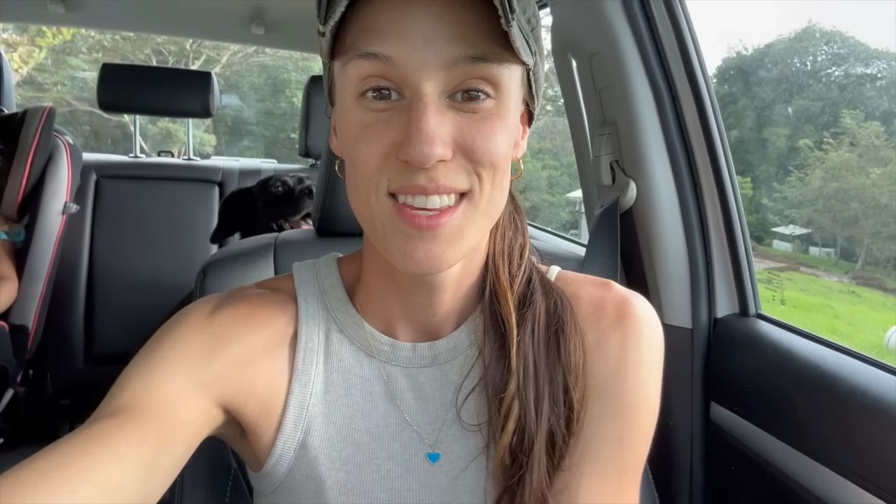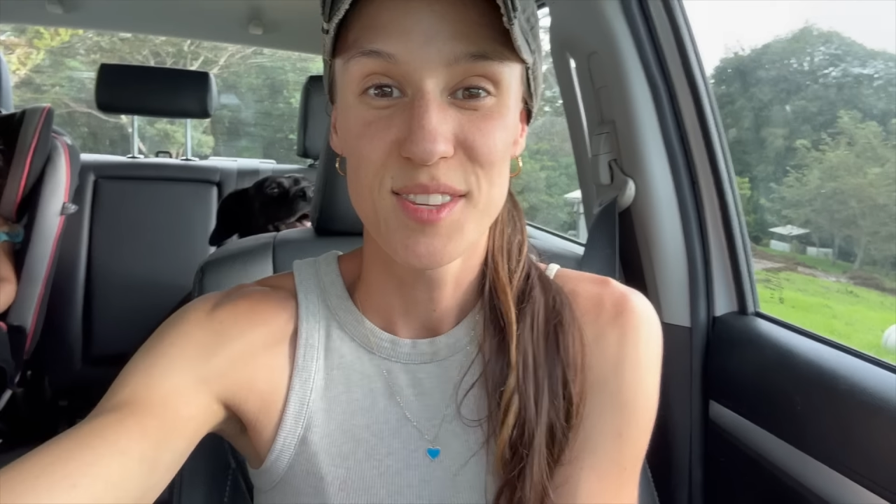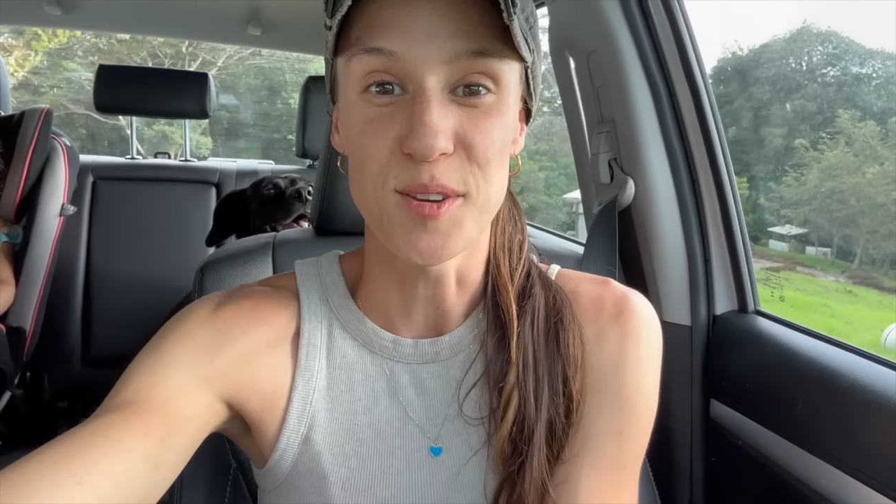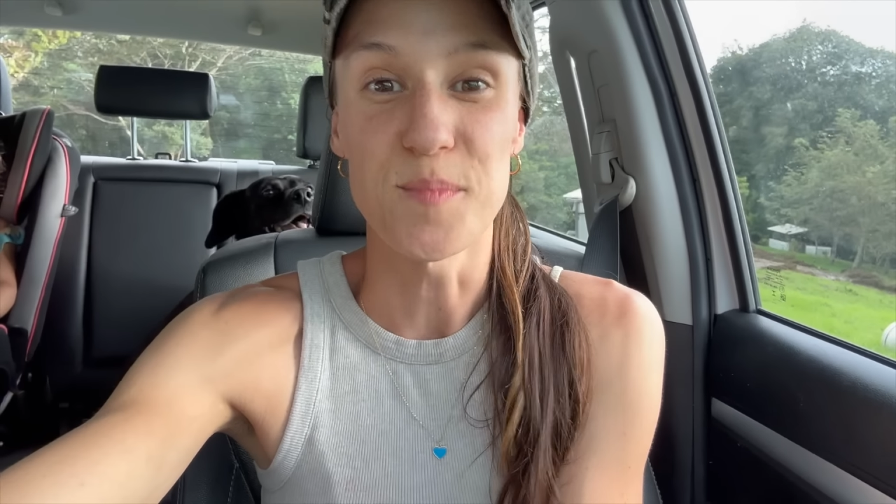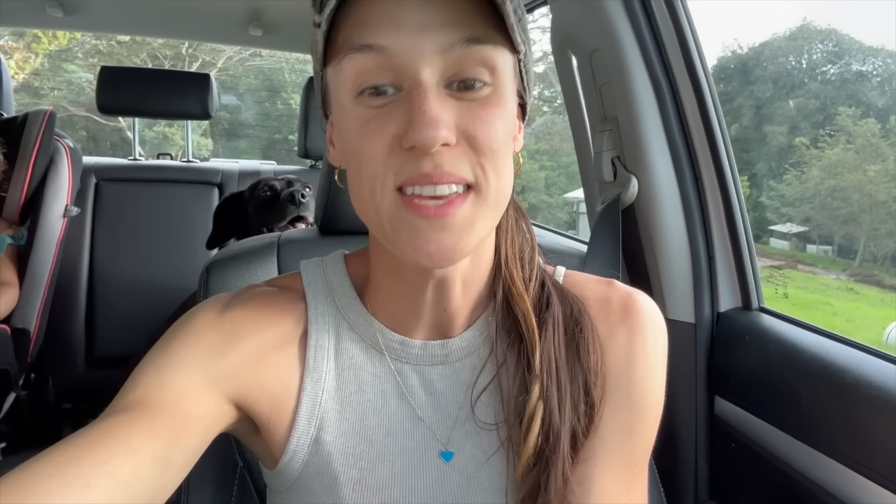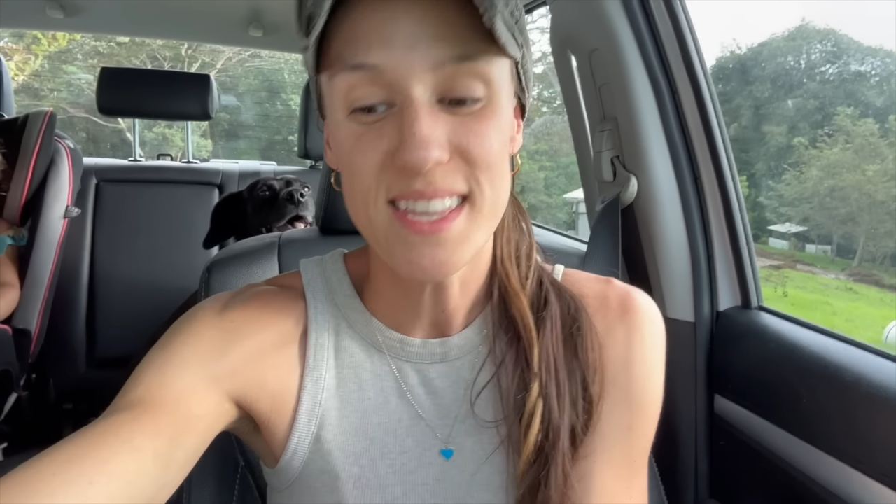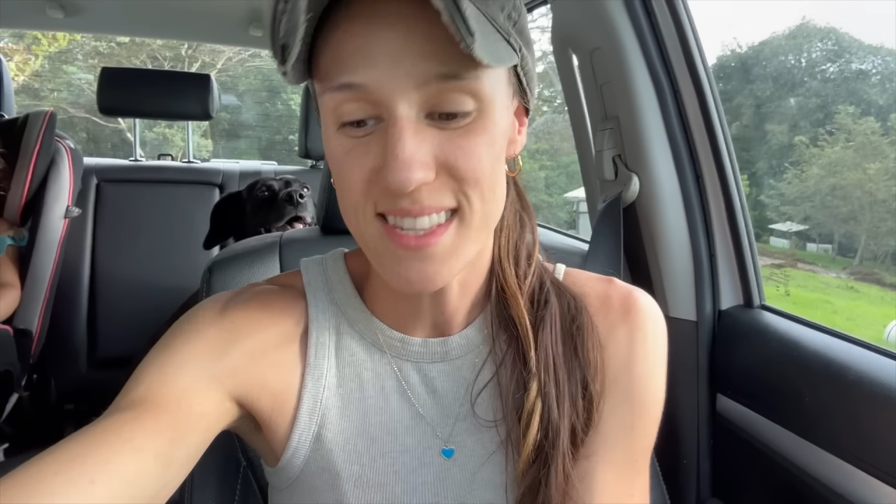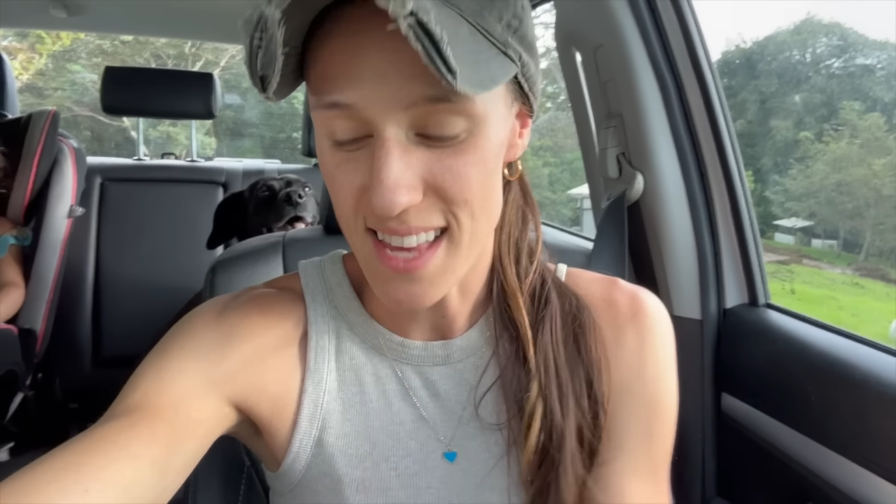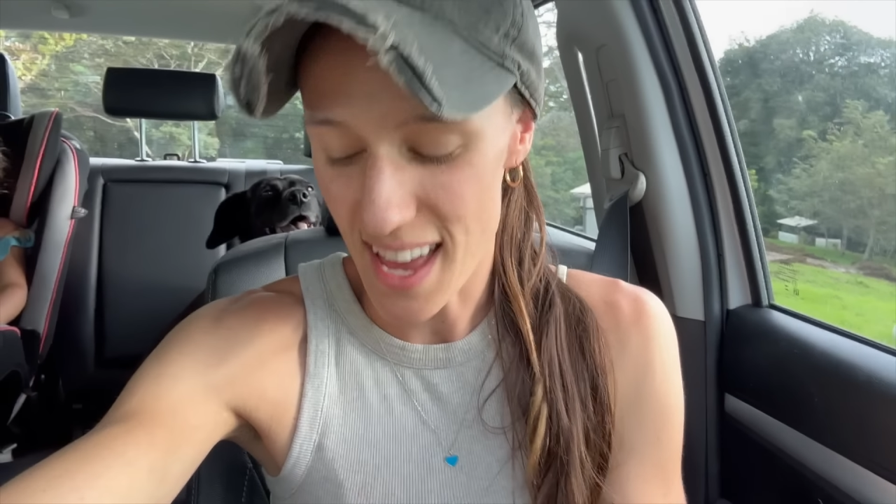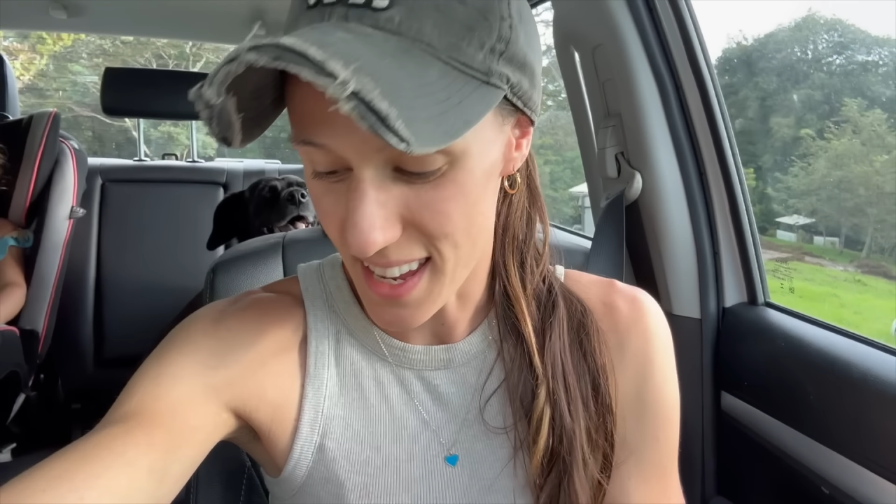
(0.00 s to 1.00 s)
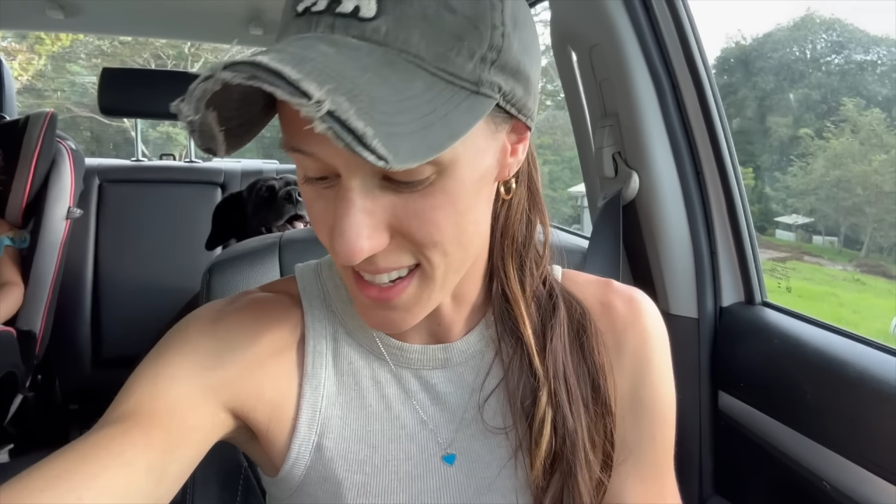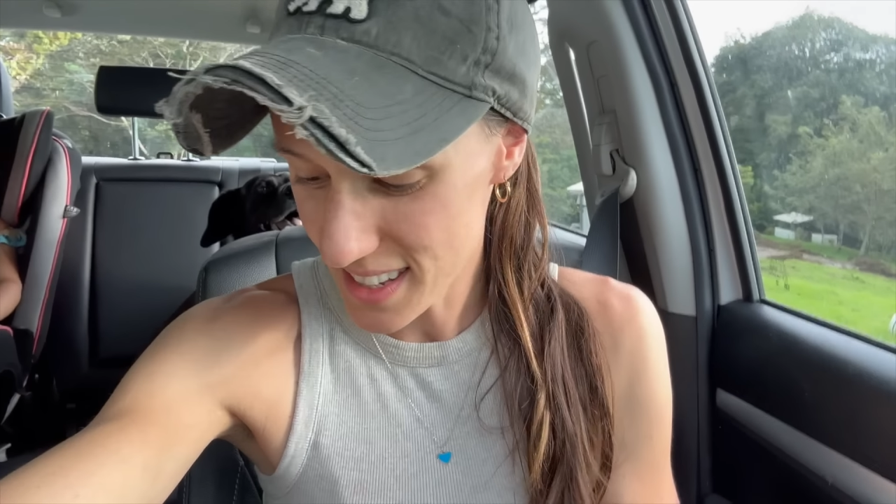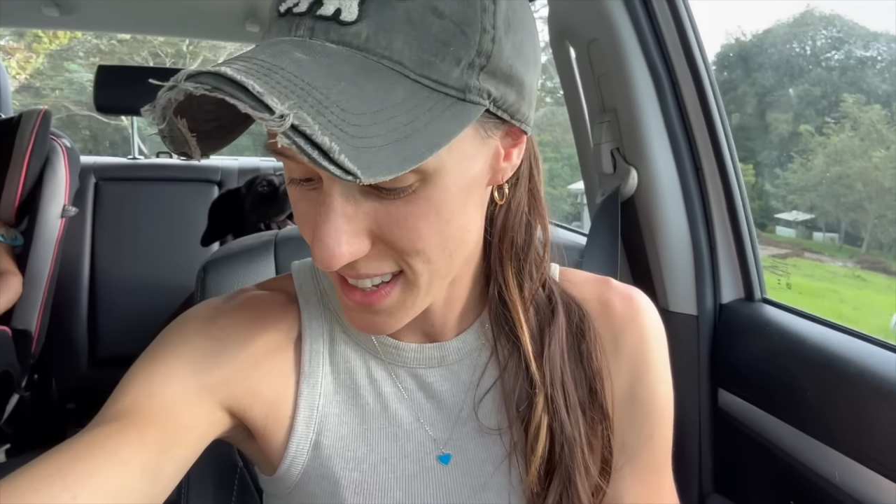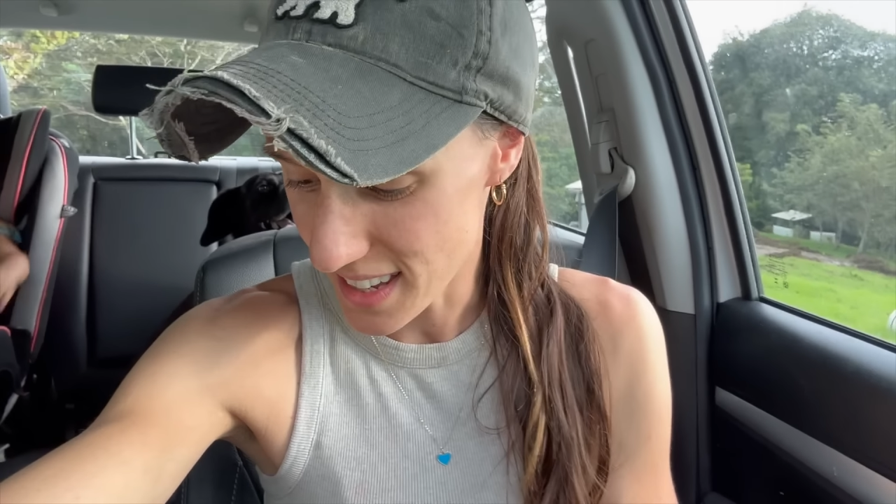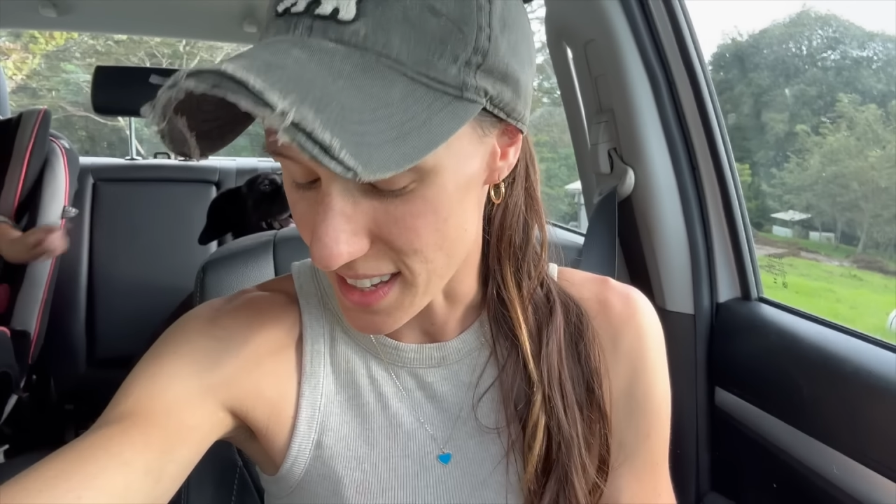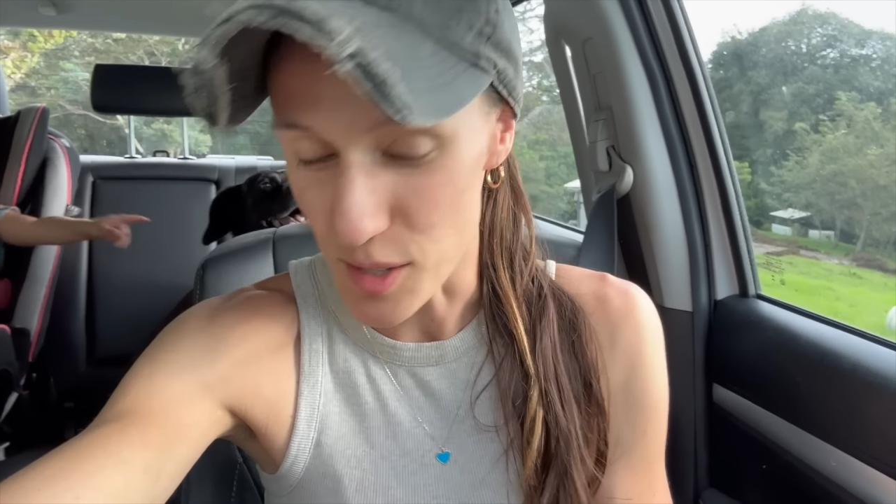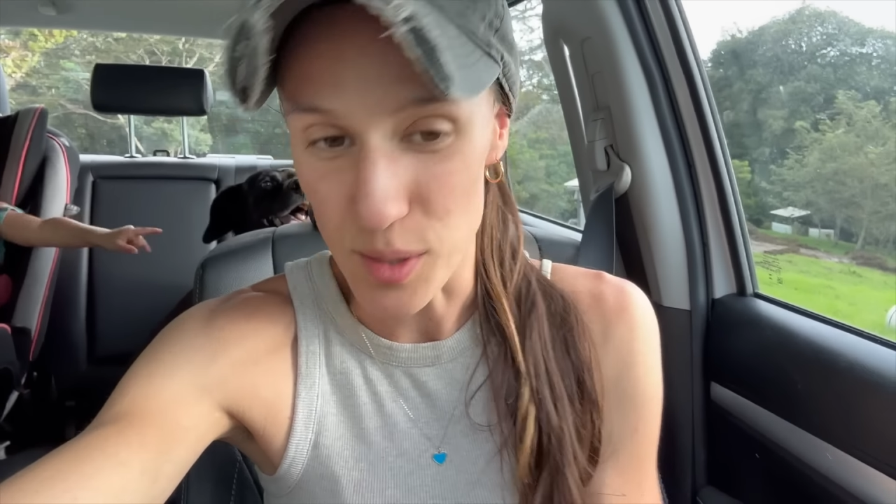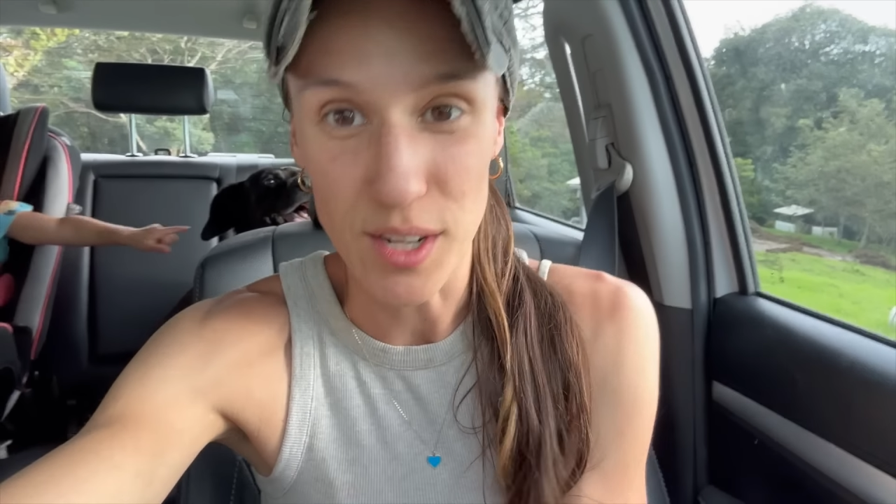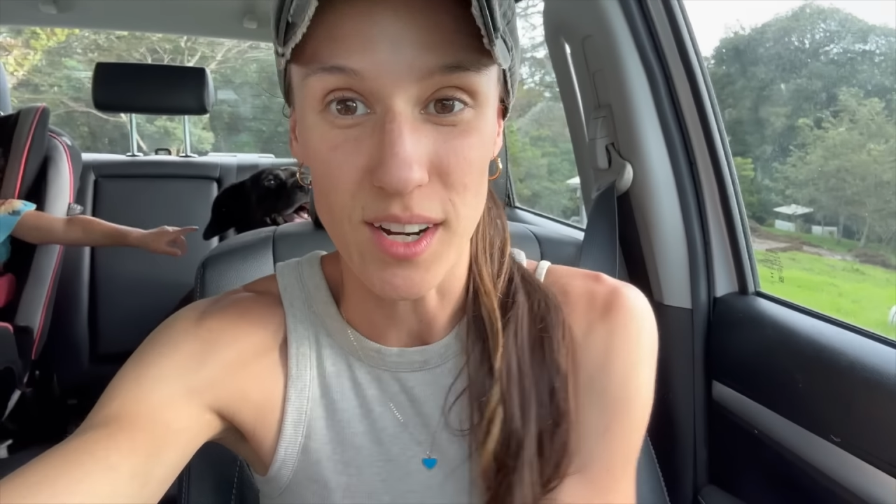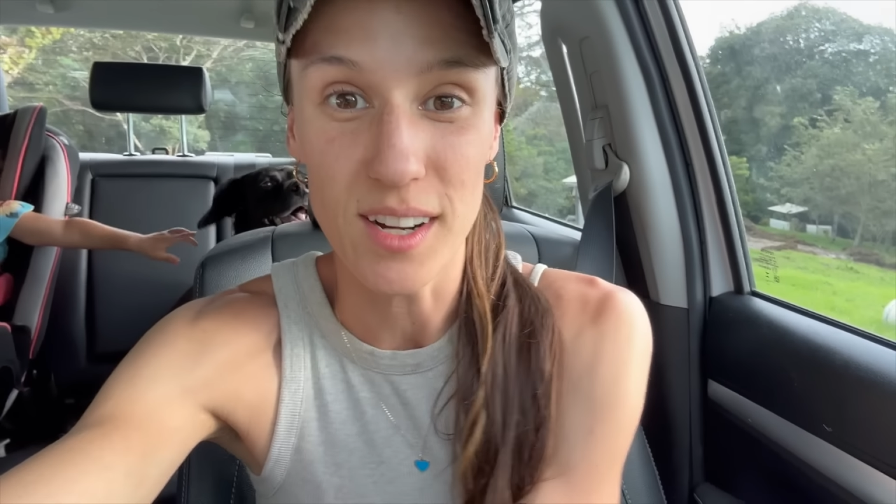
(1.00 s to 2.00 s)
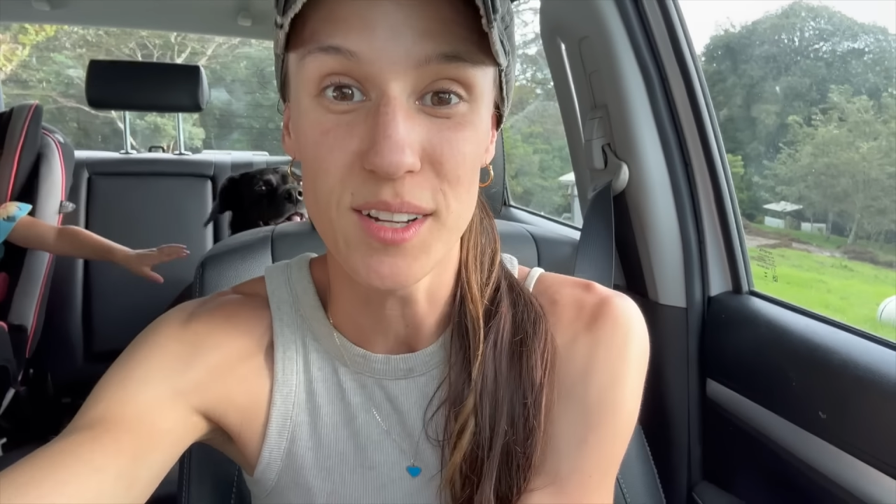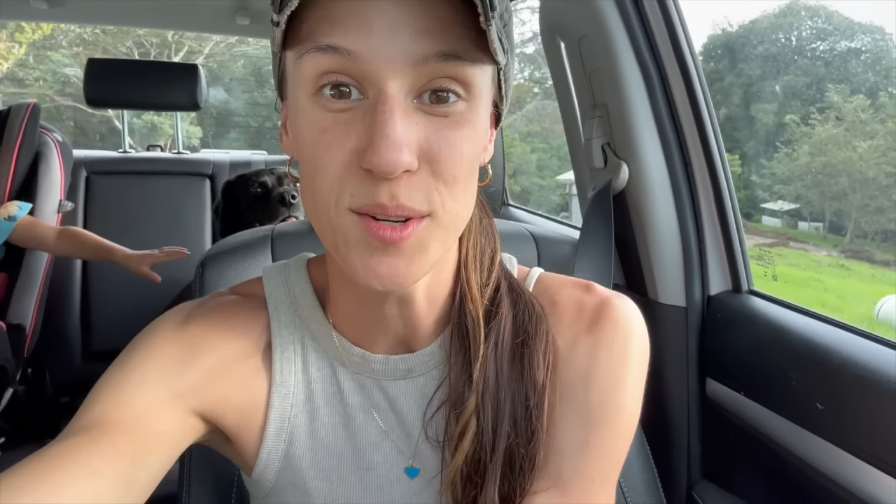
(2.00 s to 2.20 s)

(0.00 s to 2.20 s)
so me, Sadie, and Lola girl,